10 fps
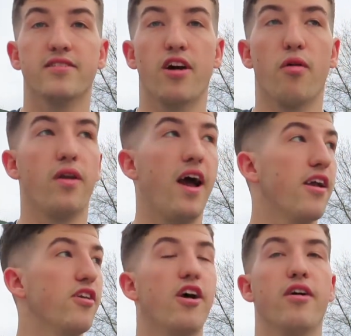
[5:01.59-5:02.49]
So now
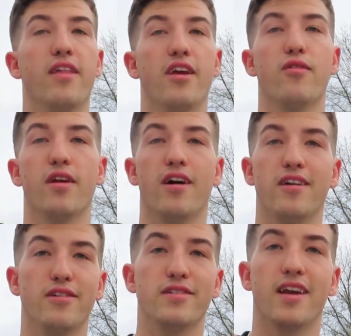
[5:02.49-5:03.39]
you know that you cannot
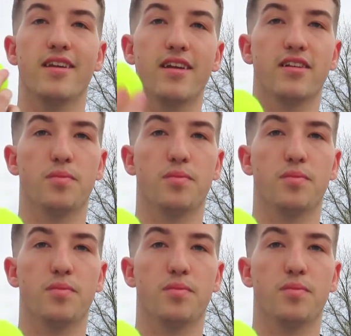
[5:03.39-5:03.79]
use a tennis